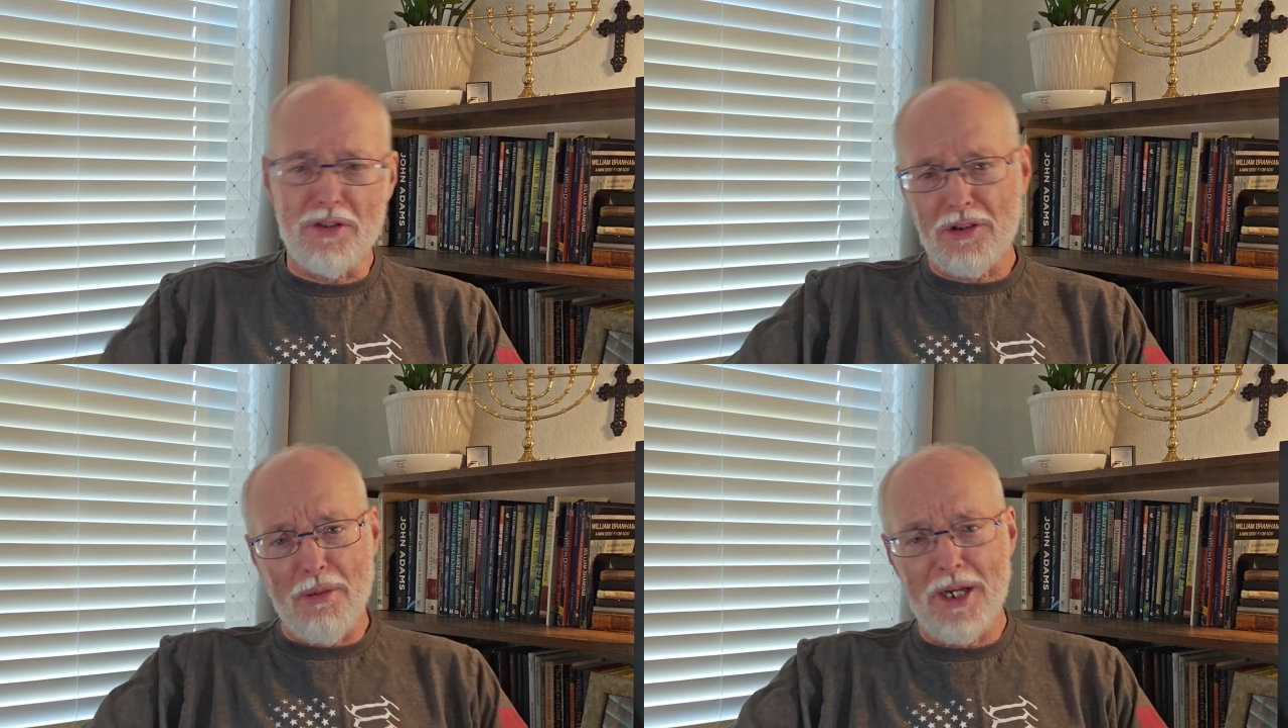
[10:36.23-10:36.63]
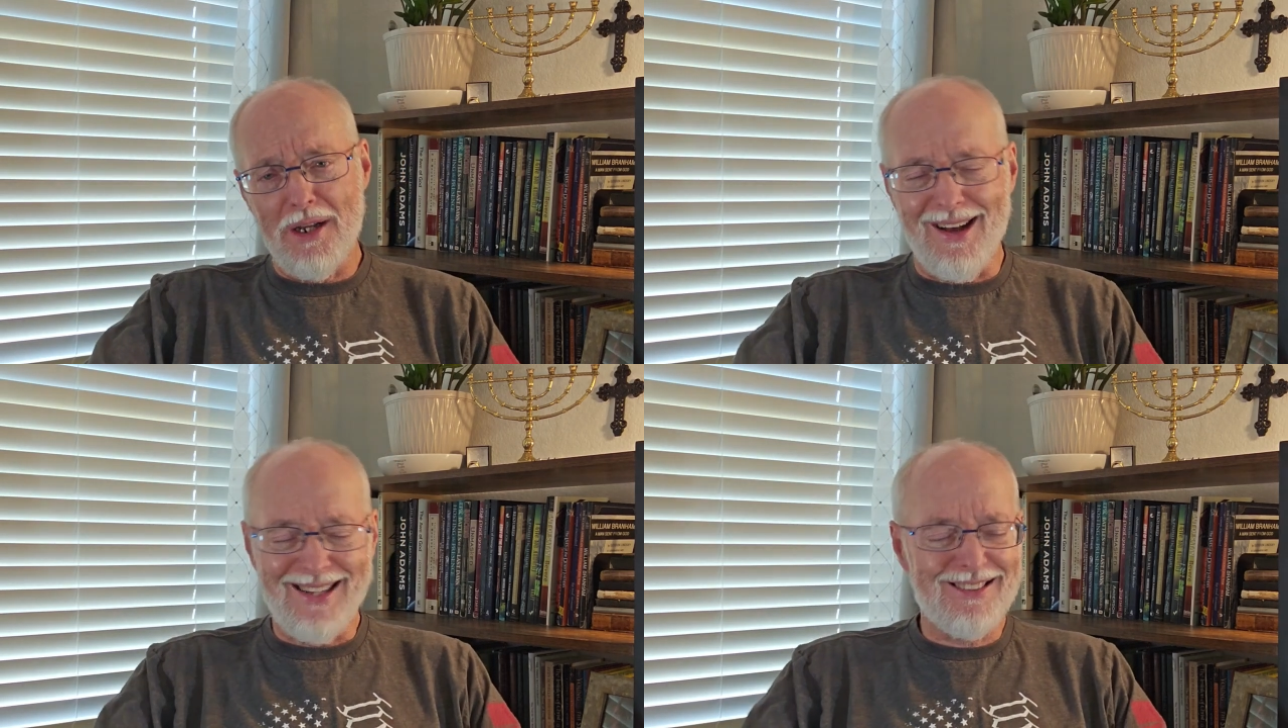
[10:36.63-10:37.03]
somebody
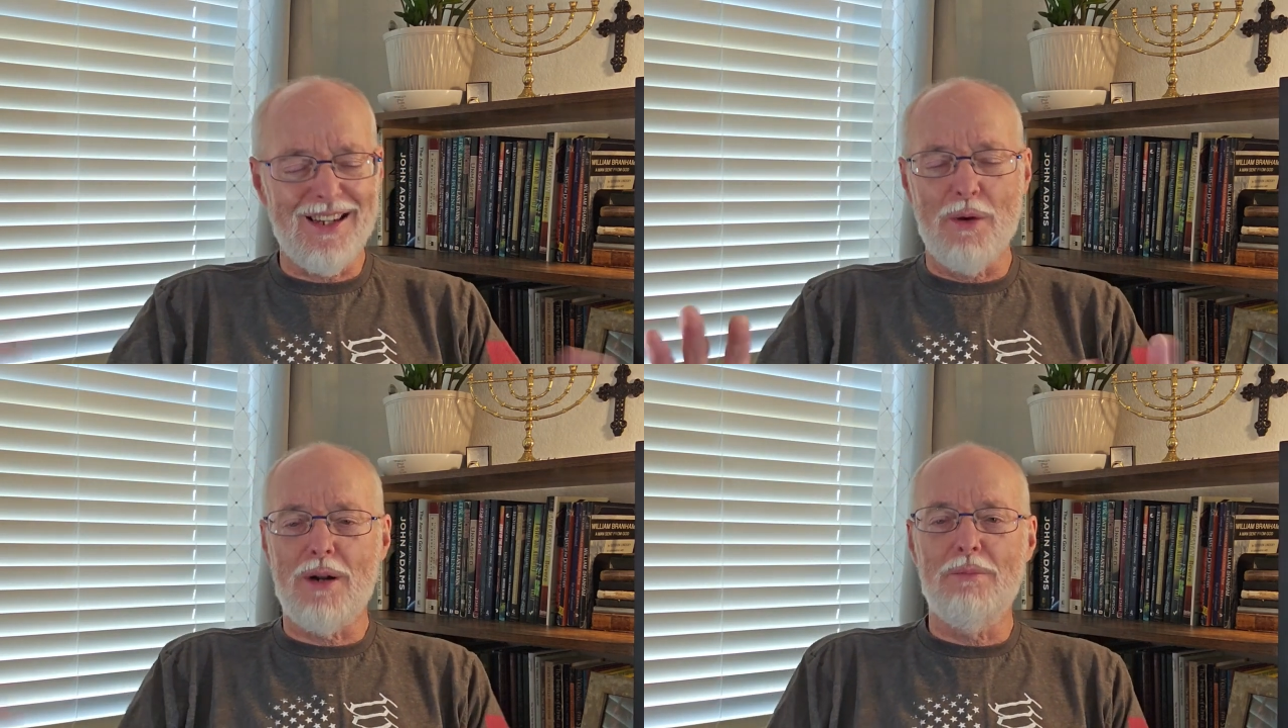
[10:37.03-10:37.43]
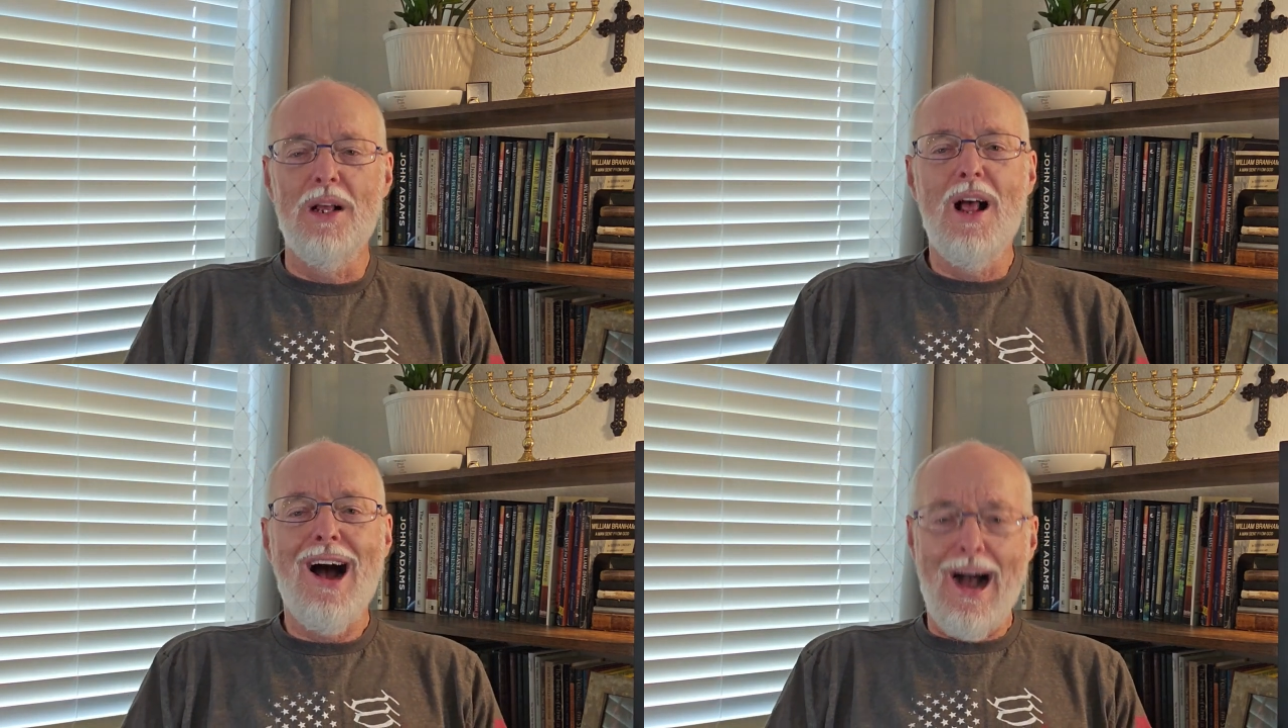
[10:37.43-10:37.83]
that's not what I'm
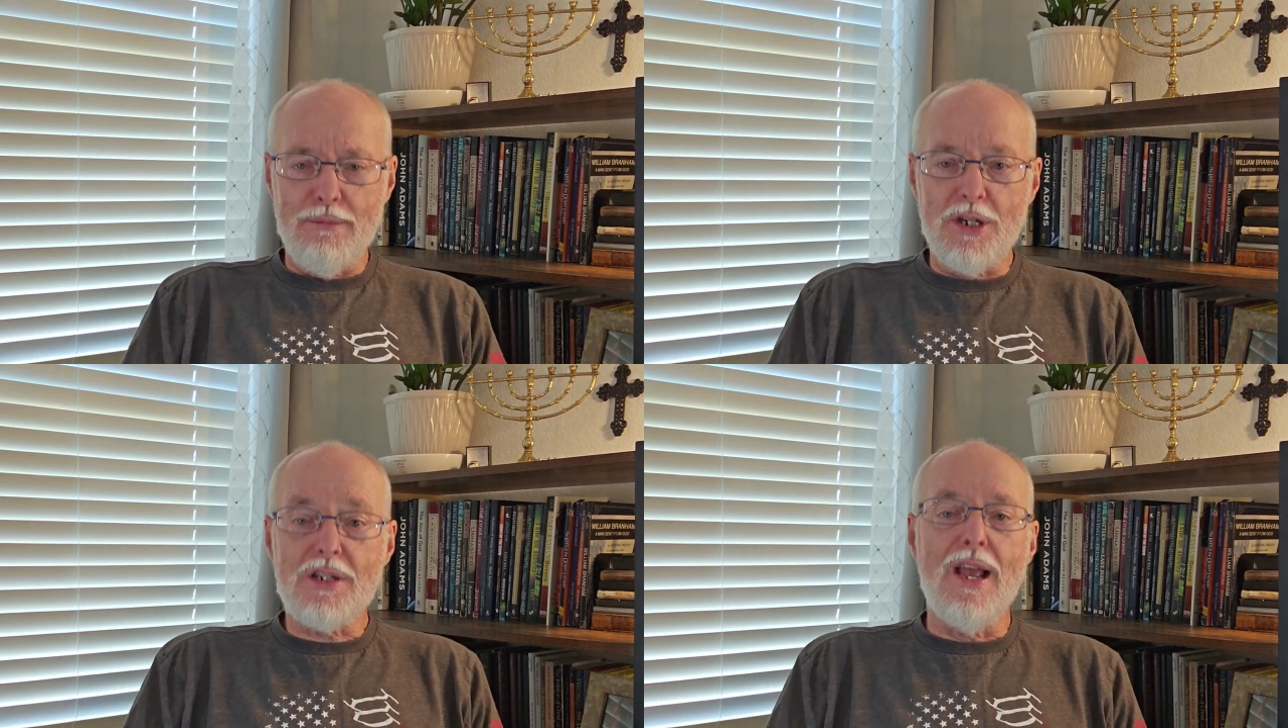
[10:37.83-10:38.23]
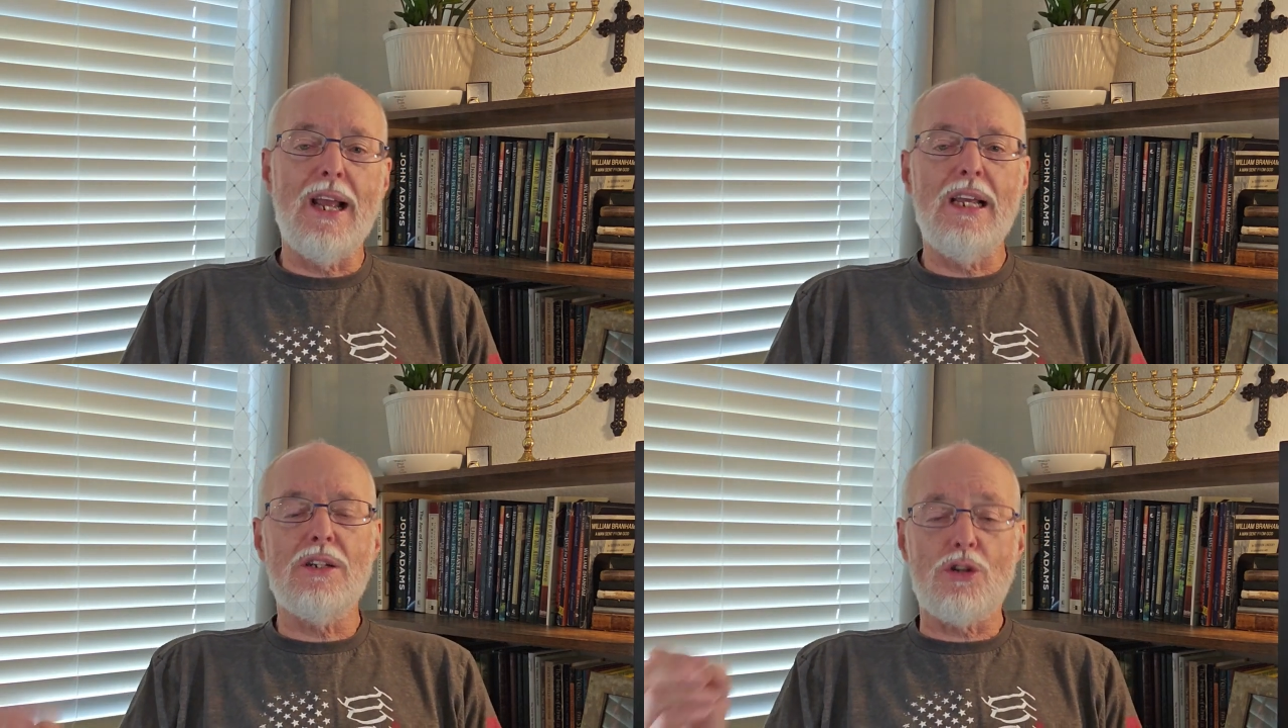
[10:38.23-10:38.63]
I'm just
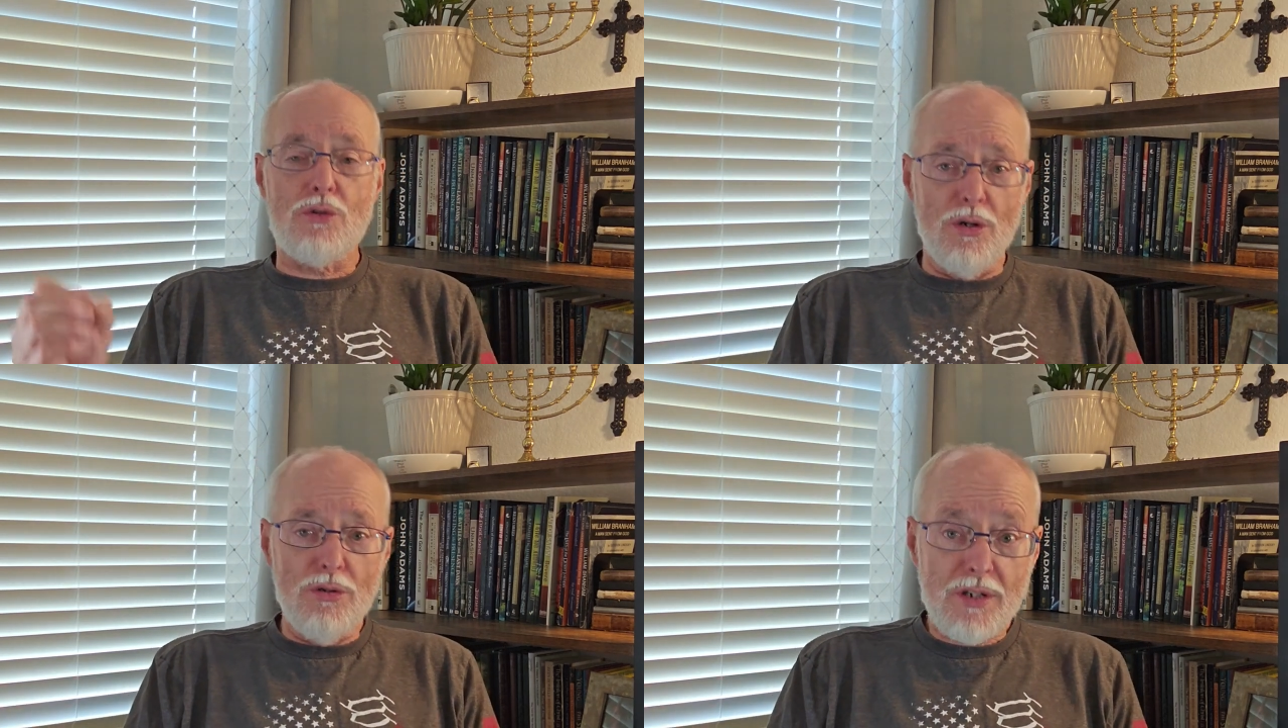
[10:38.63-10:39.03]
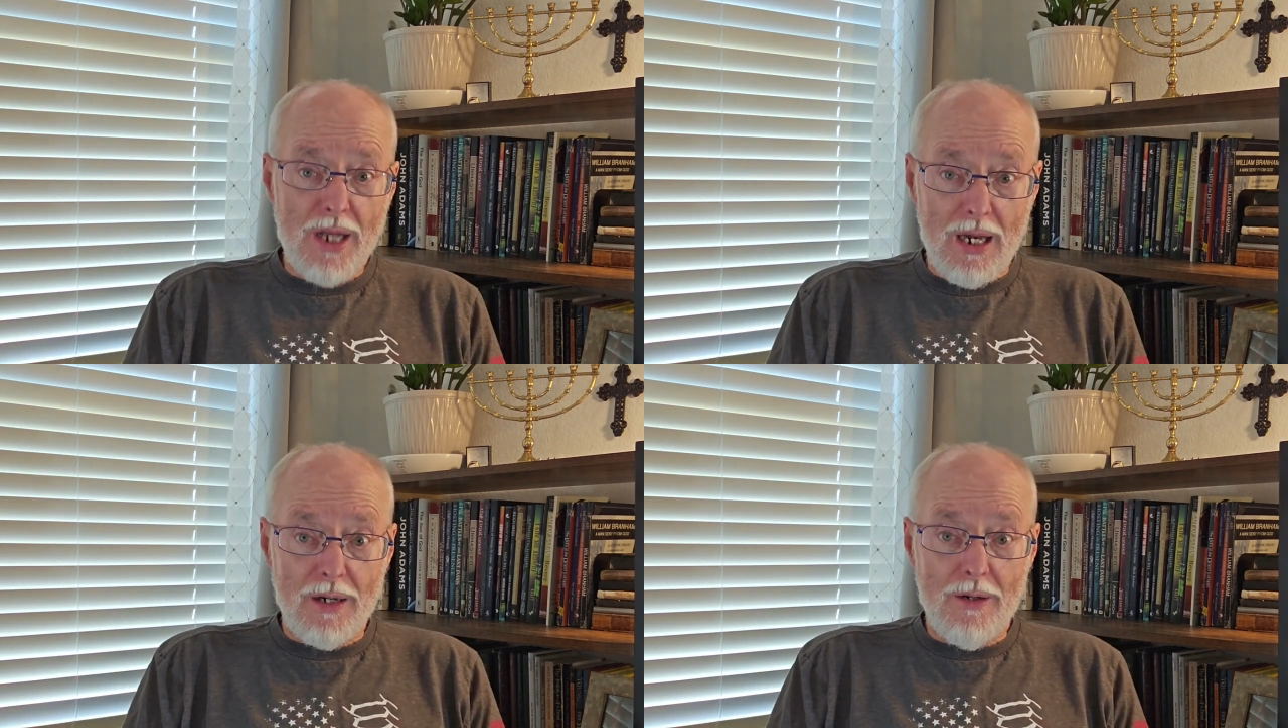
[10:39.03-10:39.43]
saying he's a truth
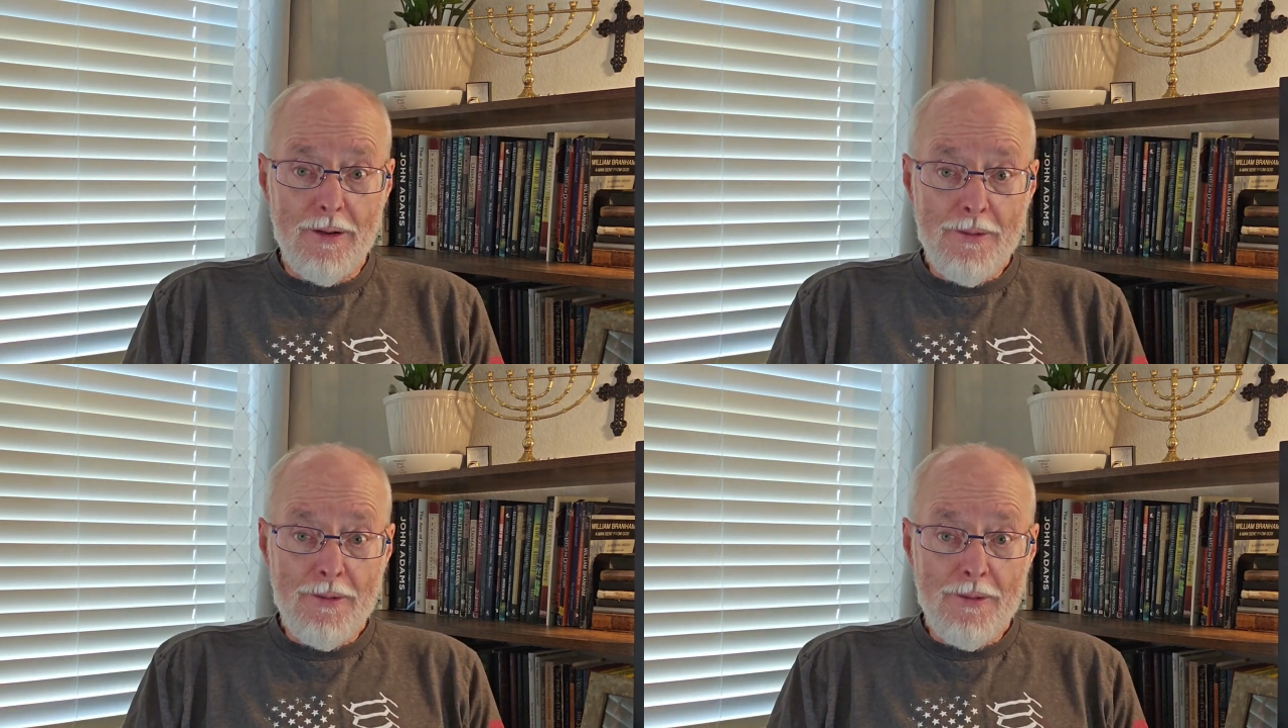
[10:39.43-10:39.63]
teller.